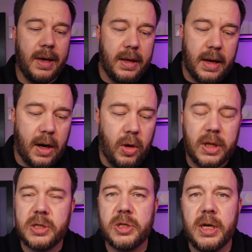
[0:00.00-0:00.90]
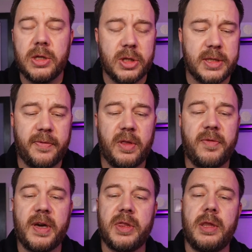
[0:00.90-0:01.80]
Not a whole lot's changed except for the
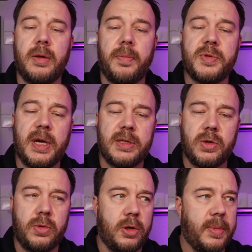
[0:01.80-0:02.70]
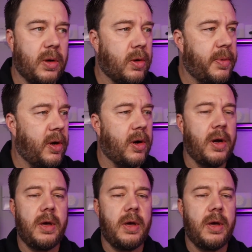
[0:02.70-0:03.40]
fact that the sides are a little bit grippier,